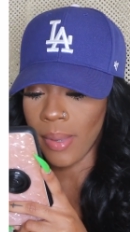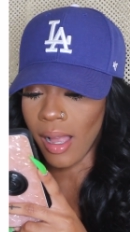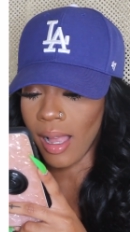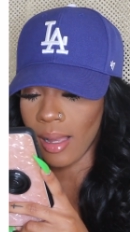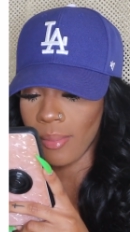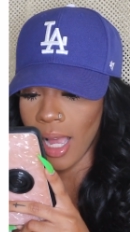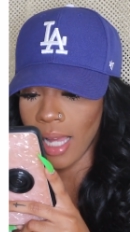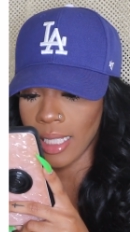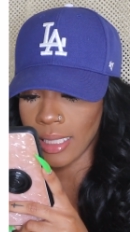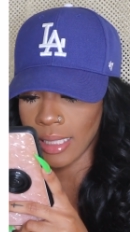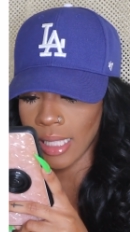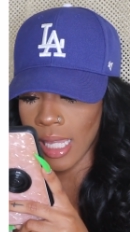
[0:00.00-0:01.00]
bomb
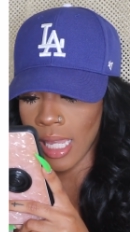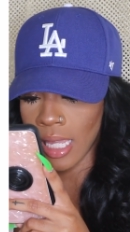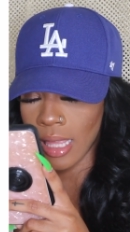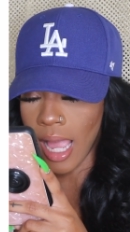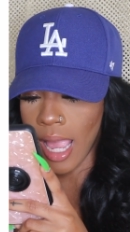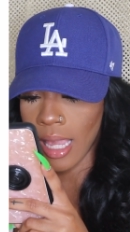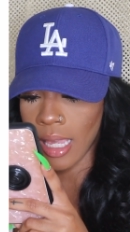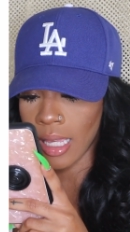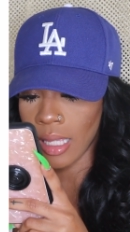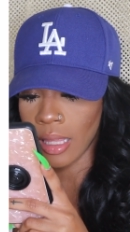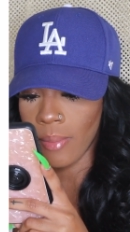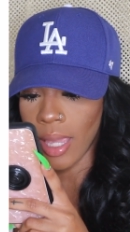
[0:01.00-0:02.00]
honestly like
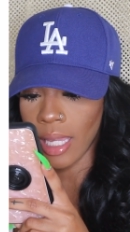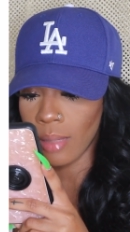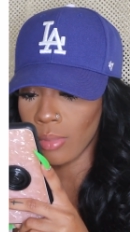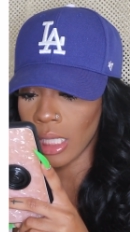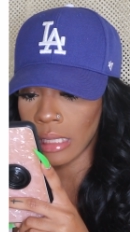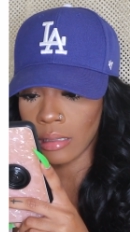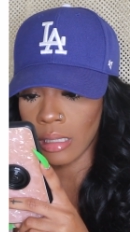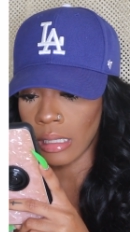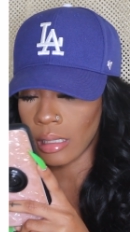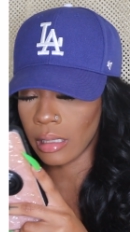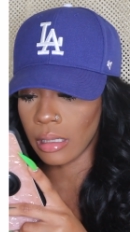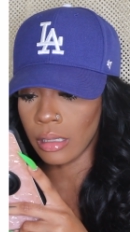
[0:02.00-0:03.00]
the makeup looks
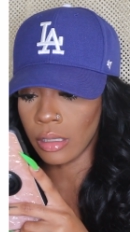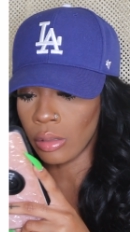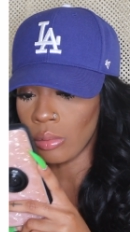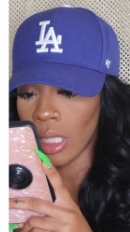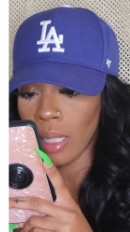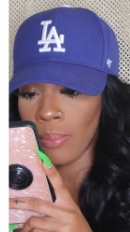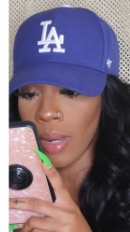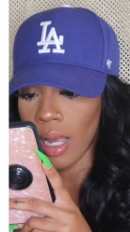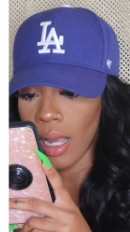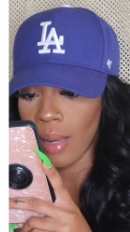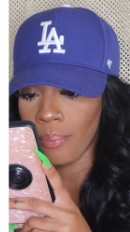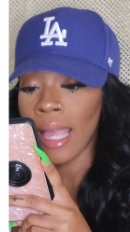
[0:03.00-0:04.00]
good you look
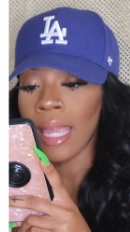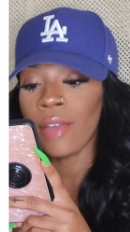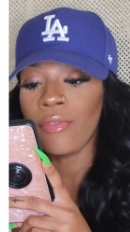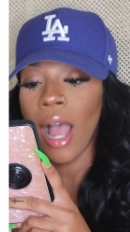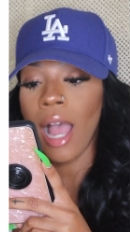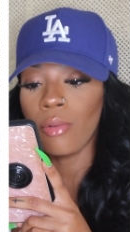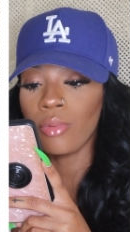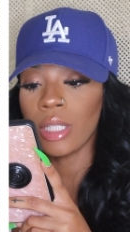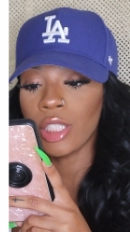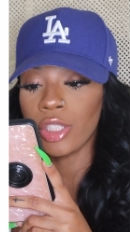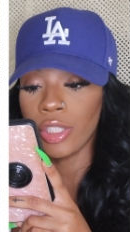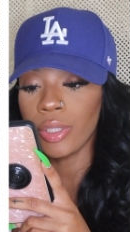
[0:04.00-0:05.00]
bomb if i
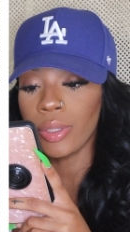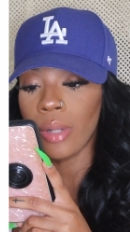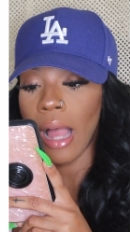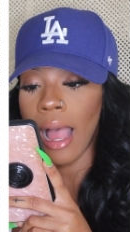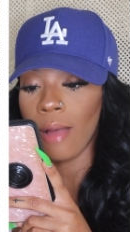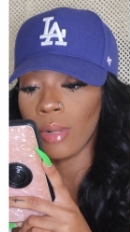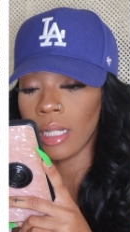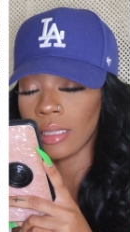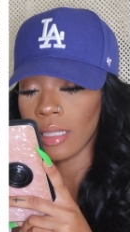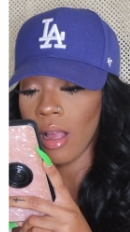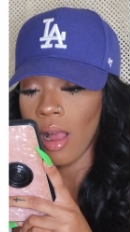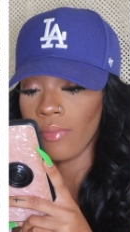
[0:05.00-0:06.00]
was you i would have
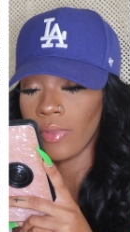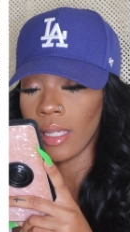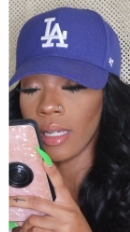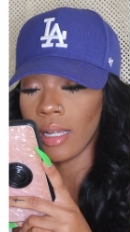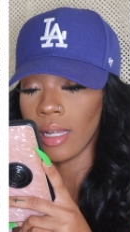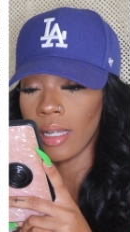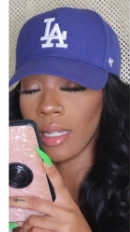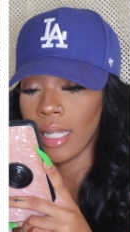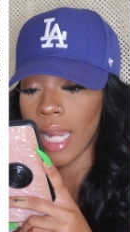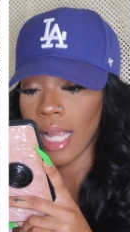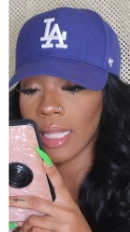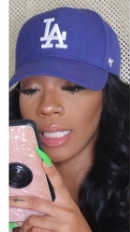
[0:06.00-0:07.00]
took off the
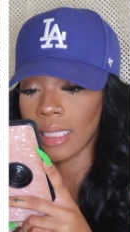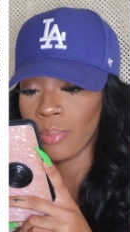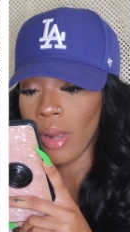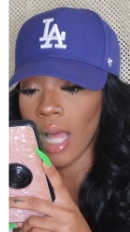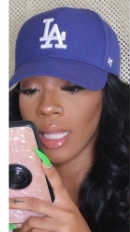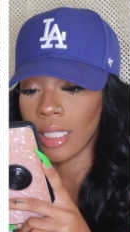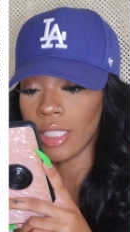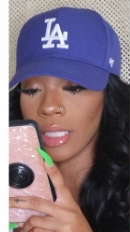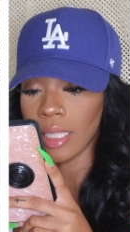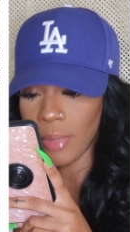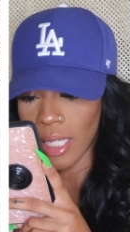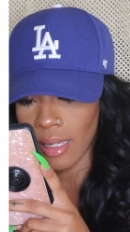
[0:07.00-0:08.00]
necklace probably
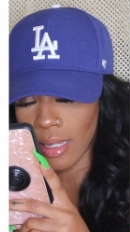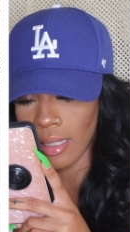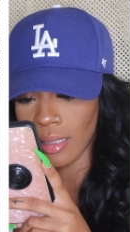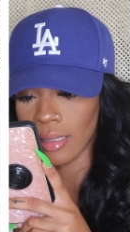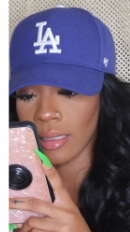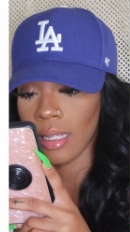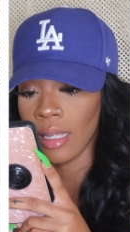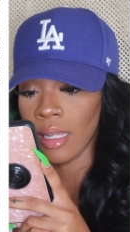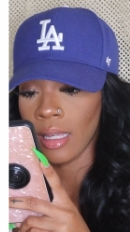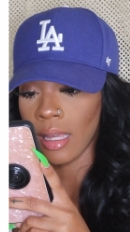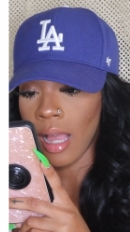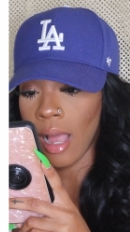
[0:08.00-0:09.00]
just because
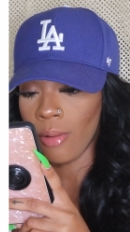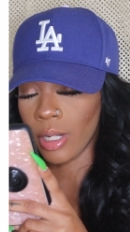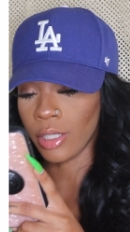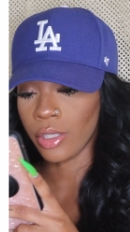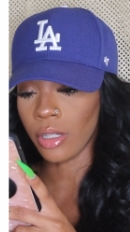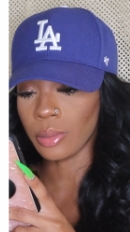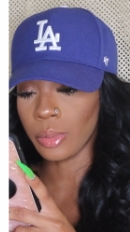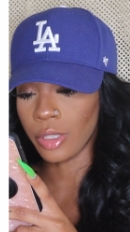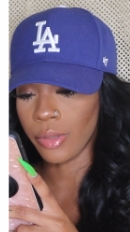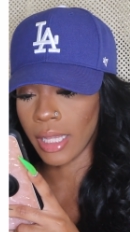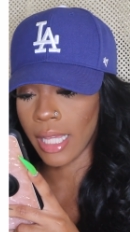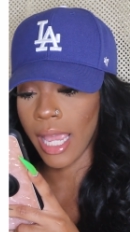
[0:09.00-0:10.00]
i would have chose
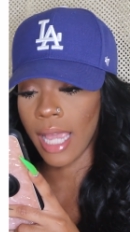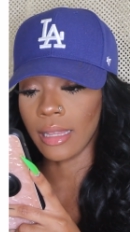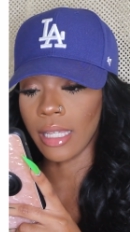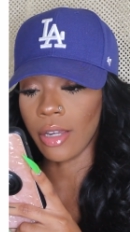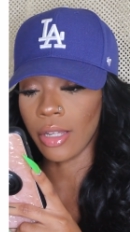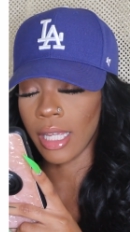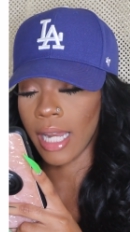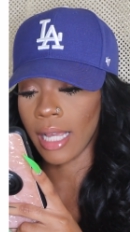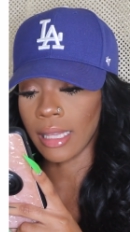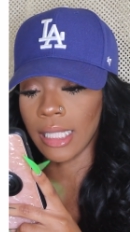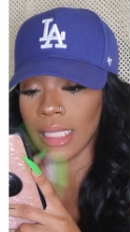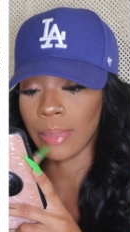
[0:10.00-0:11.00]
between the head thing or the
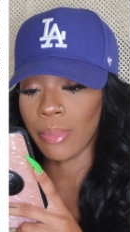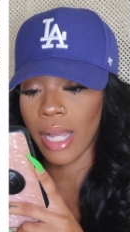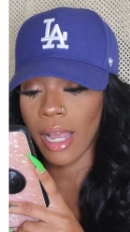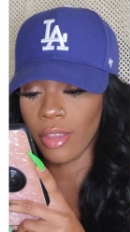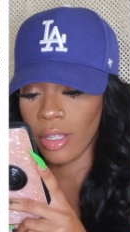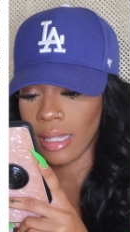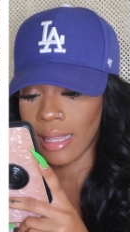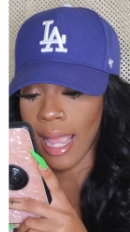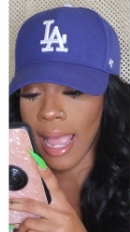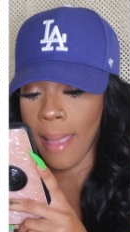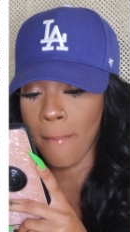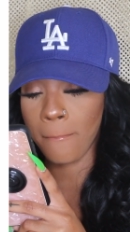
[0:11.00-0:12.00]
necklace but other than
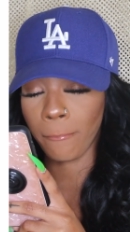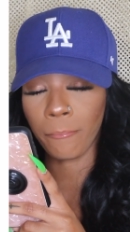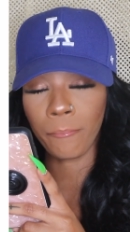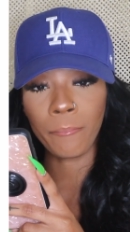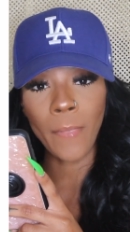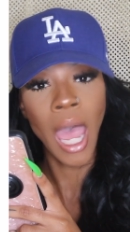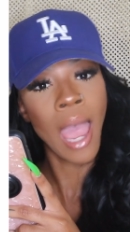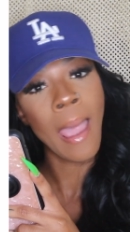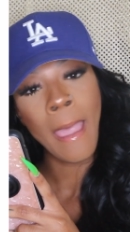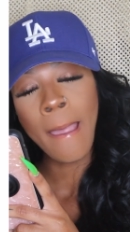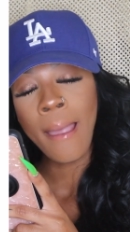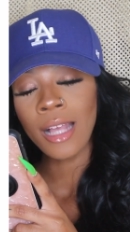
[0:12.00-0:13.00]
that
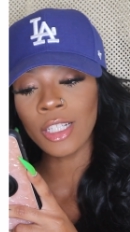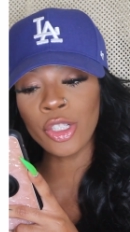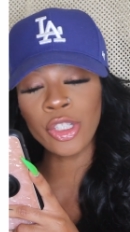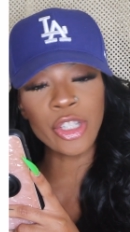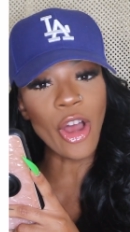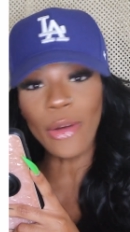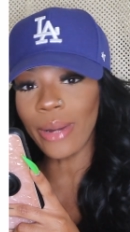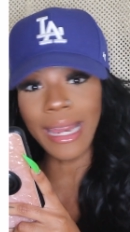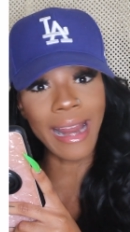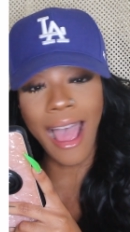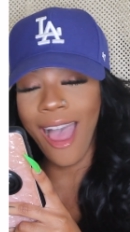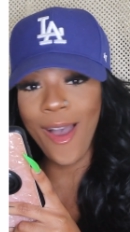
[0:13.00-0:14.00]
showed
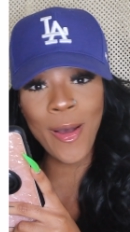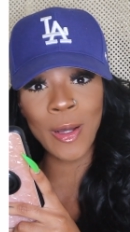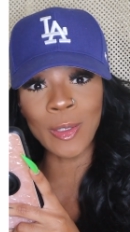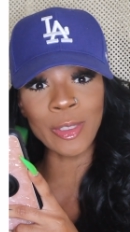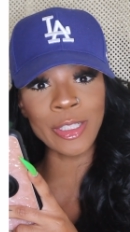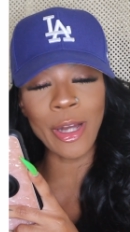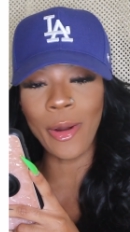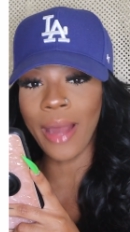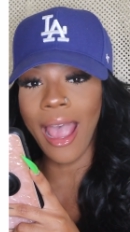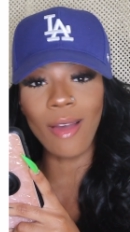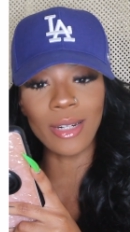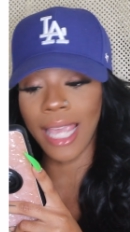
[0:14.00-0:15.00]
it out, showed
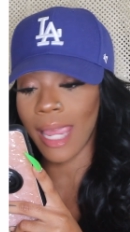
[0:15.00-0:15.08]
out,